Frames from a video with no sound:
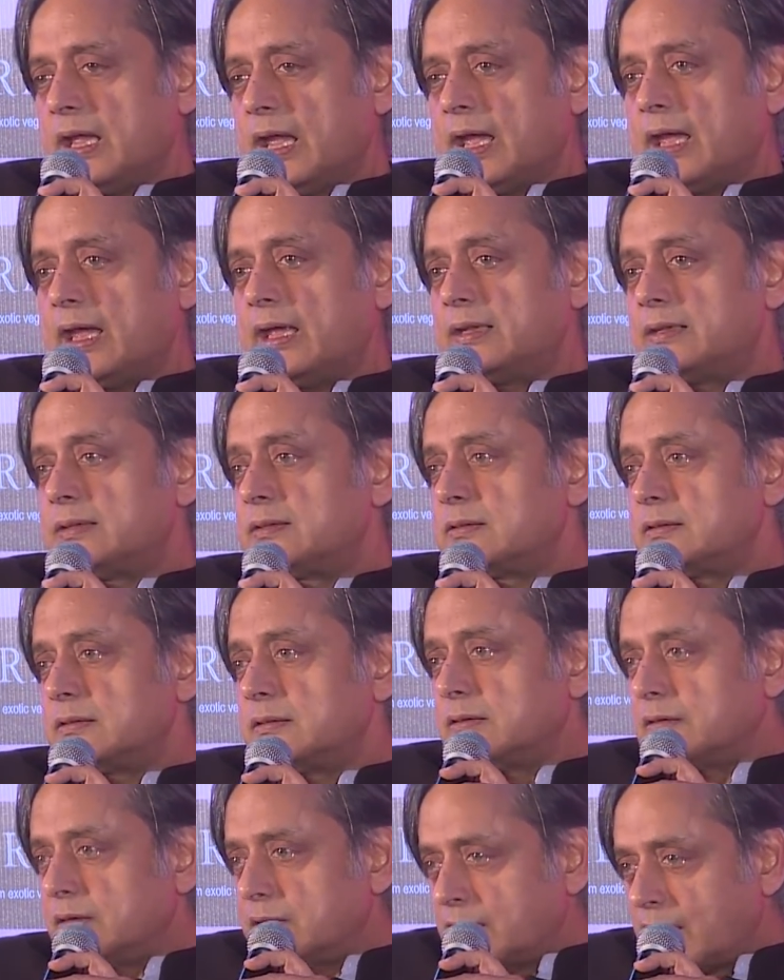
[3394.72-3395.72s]
And
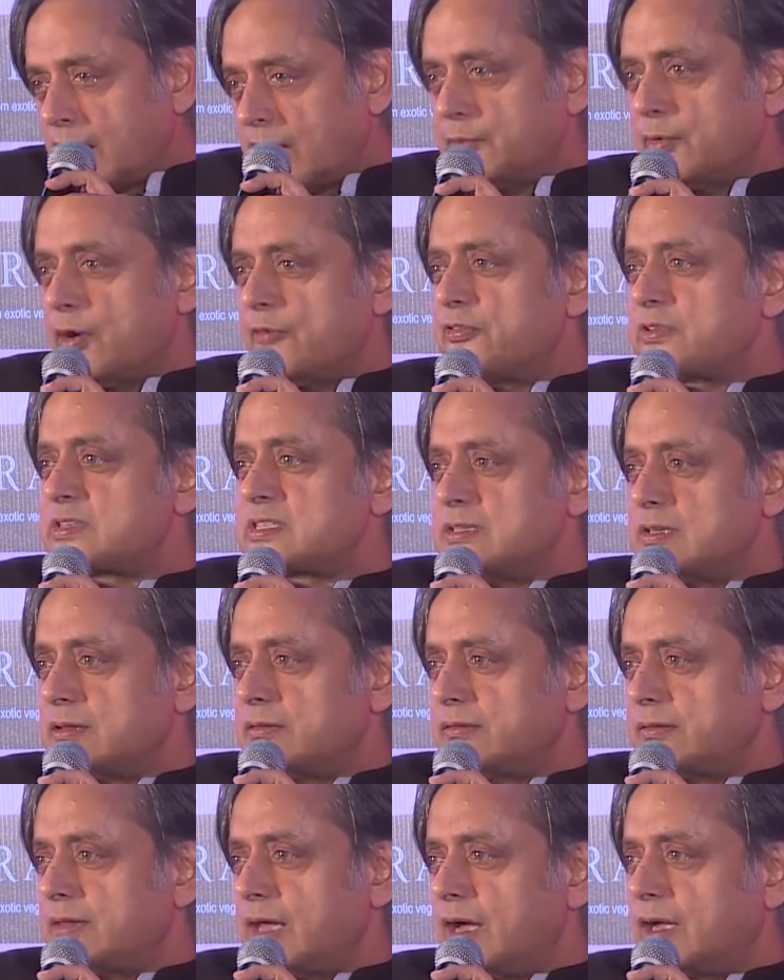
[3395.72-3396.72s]
obviously
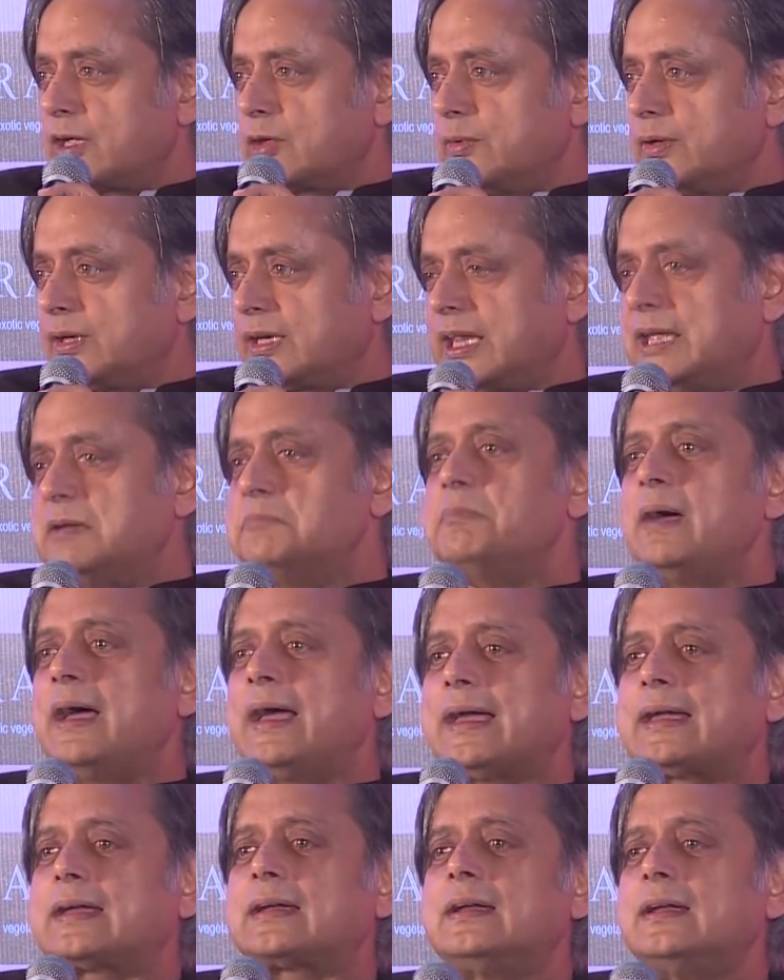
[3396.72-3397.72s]
the argument came
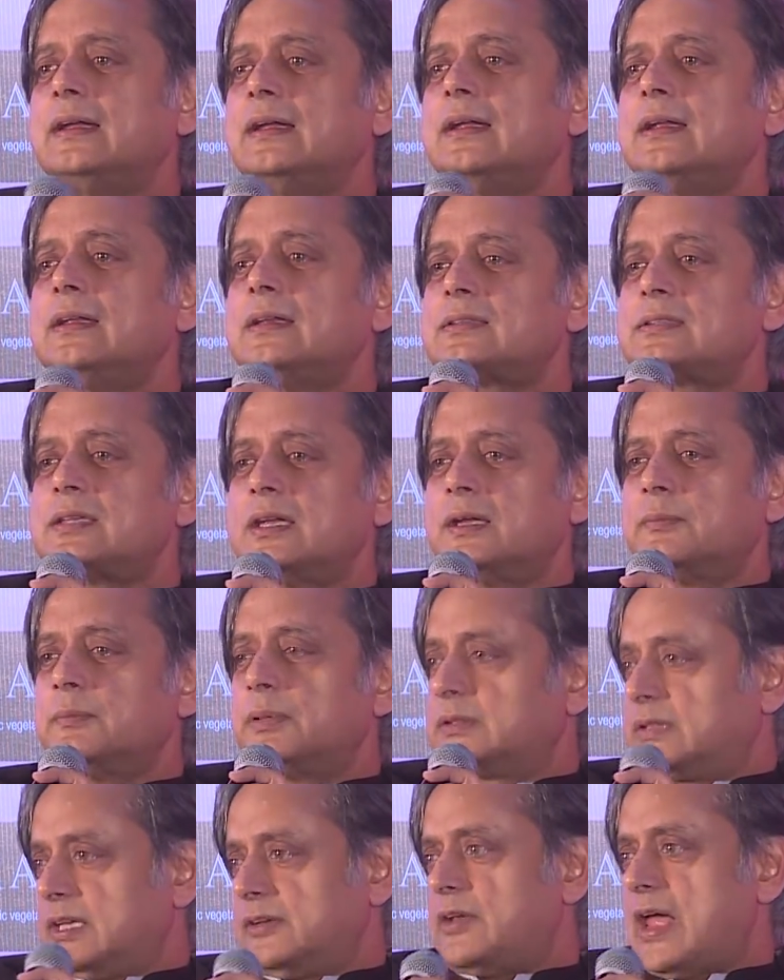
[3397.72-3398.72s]
back saying
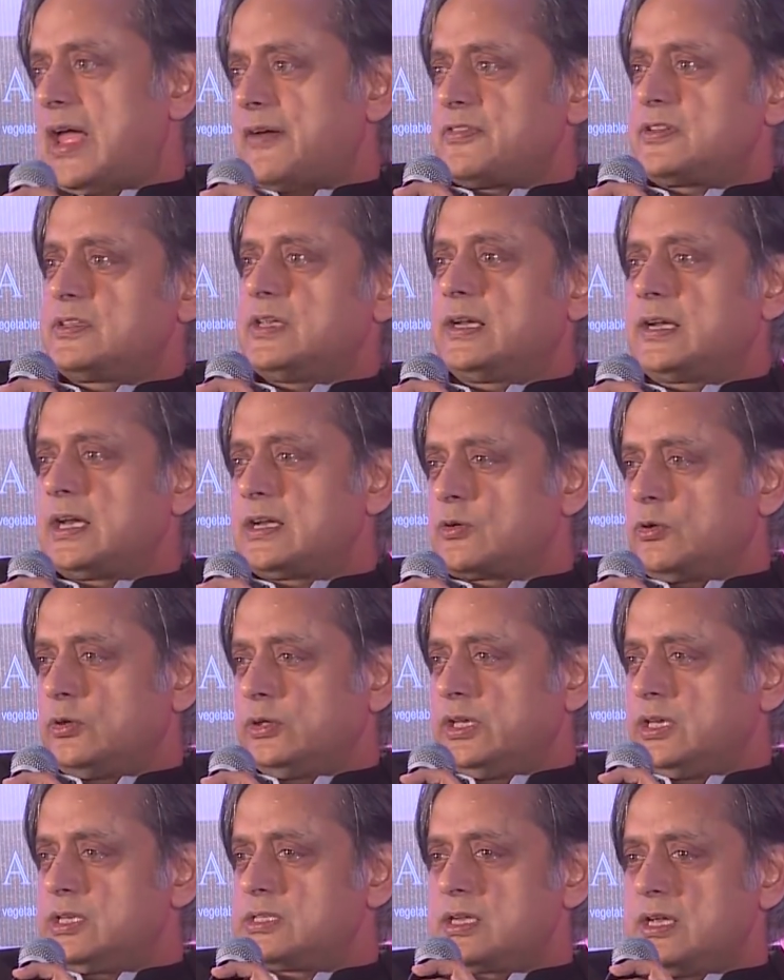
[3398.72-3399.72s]
that they haven't done it all
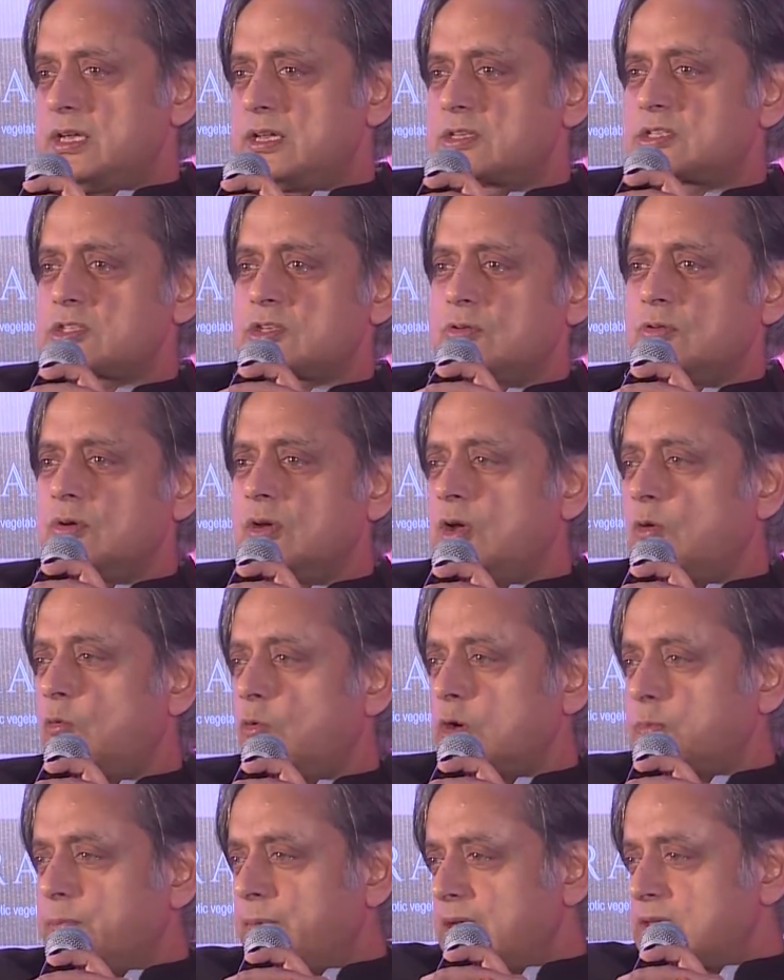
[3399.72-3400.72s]
these years, so
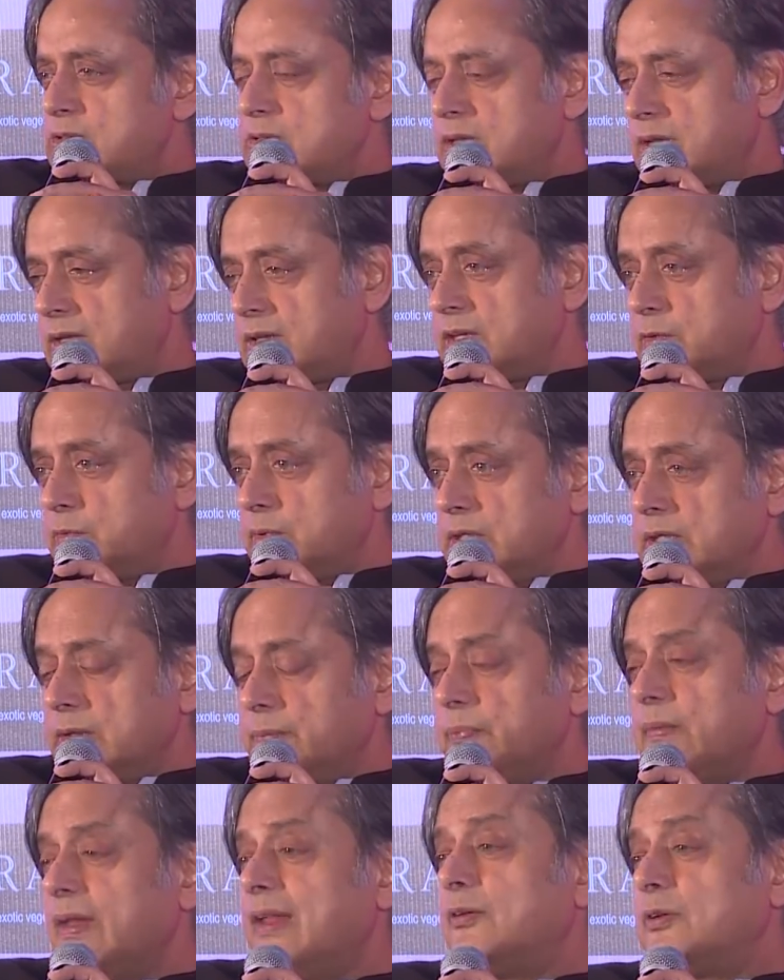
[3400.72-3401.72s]
what makes you think they
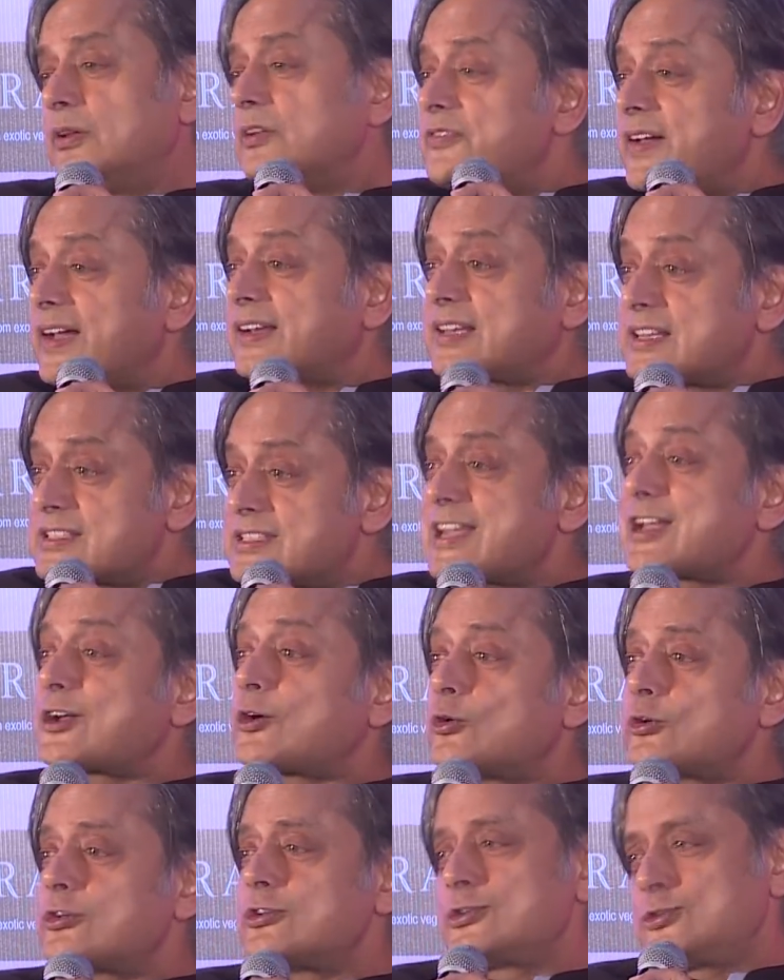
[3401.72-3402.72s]
will? The fact is they
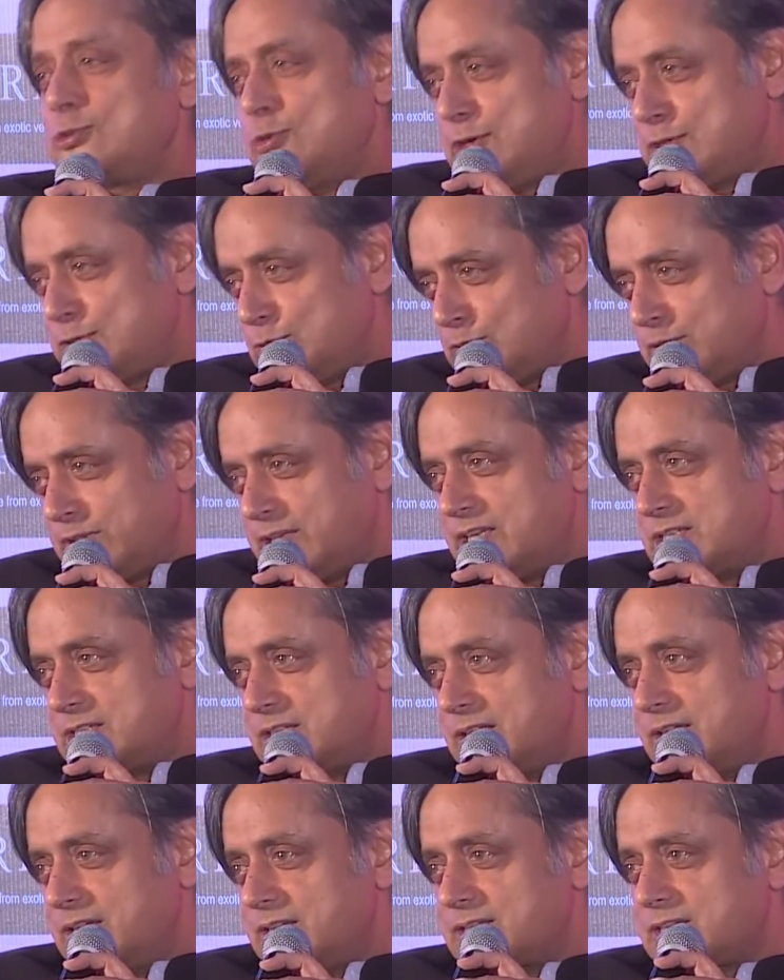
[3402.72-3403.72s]
couldn't do it all these
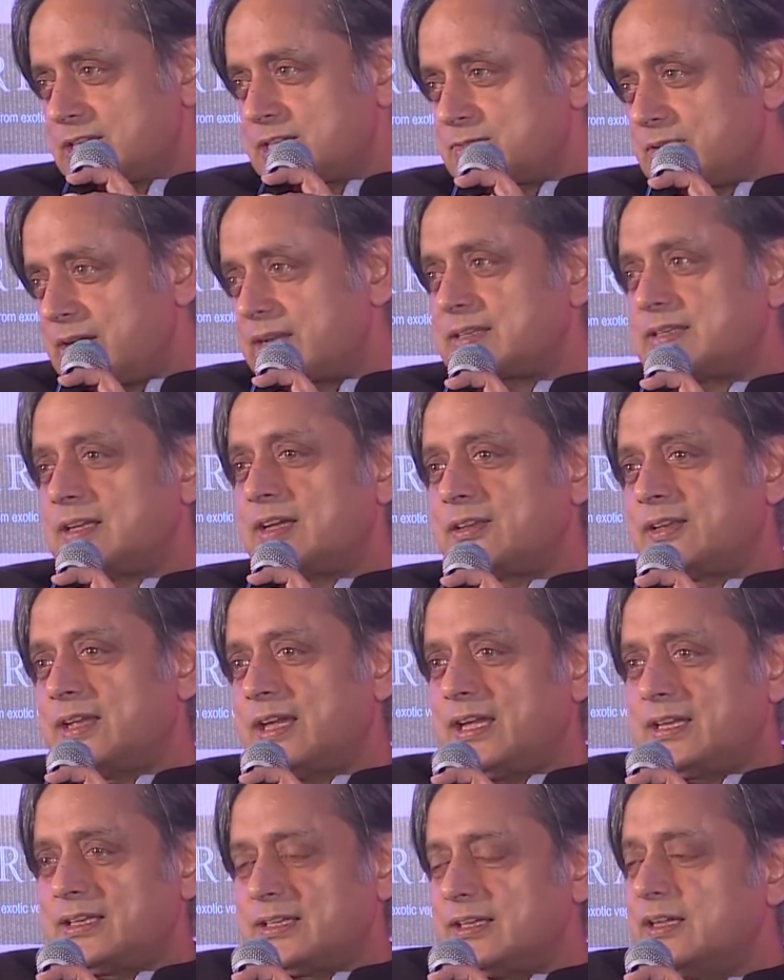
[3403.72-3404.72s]
years, because right now they
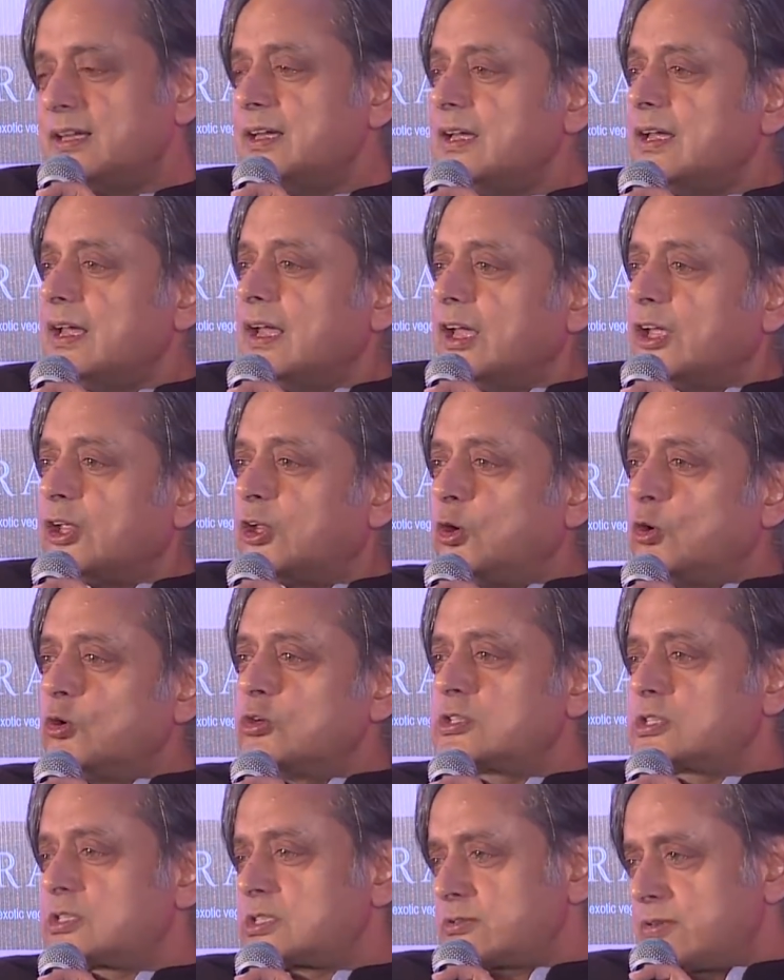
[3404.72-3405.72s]
had a
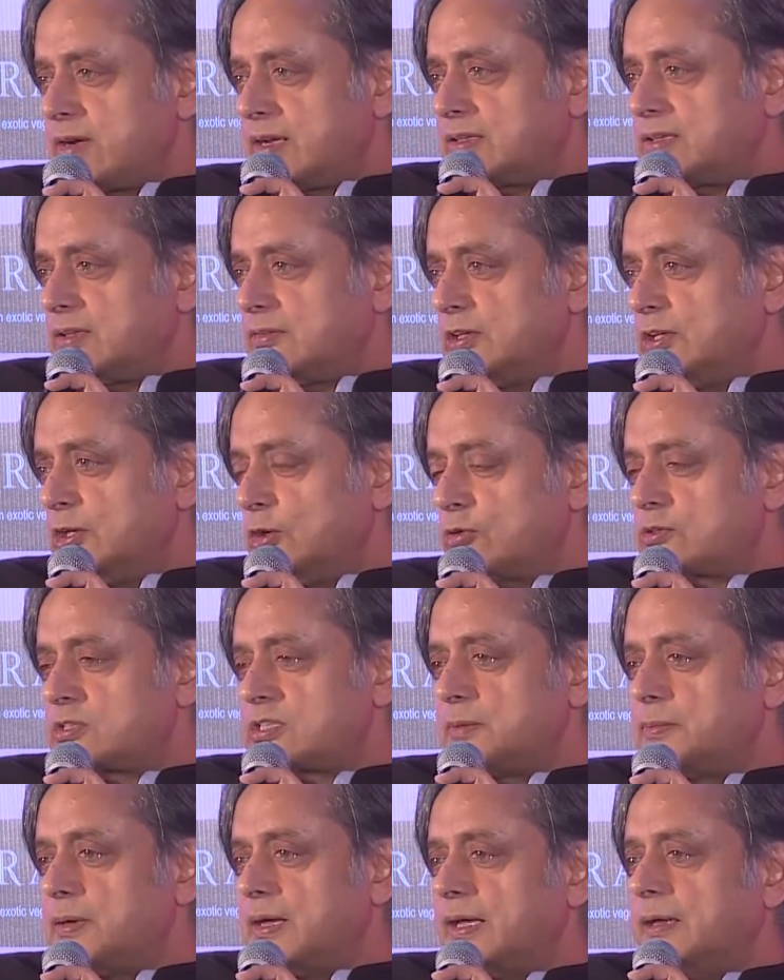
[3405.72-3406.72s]
huge strength in the Lok
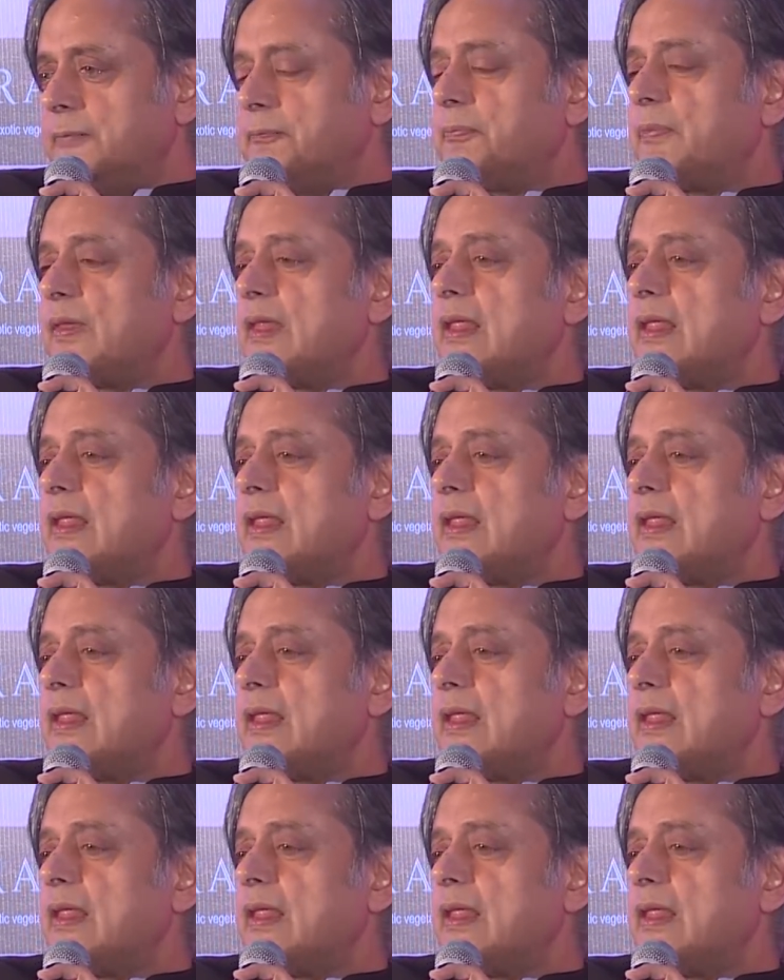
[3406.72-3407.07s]
Sabha.